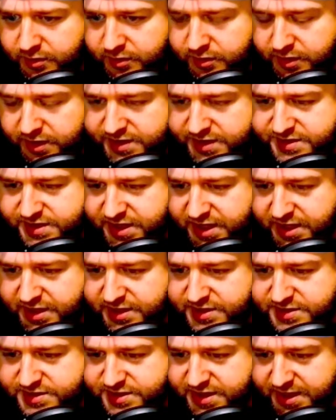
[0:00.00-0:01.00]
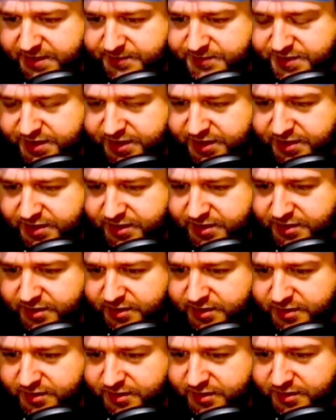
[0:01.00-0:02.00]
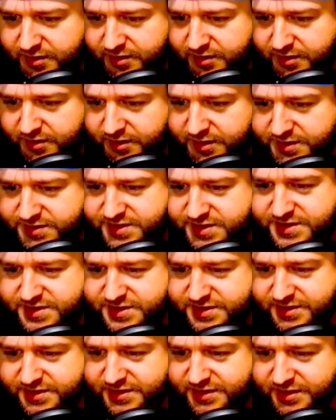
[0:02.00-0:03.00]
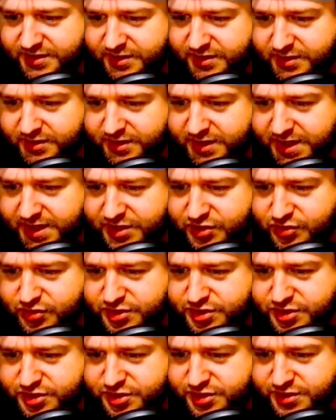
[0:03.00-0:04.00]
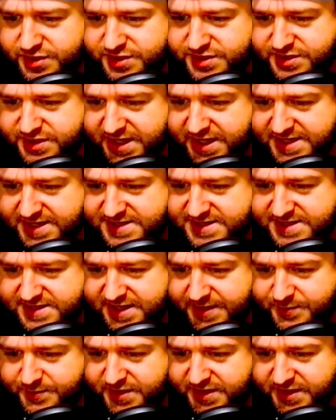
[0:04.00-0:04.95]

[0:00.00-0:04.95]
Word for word: Is that his septic? Is this the entrance to this guy's septic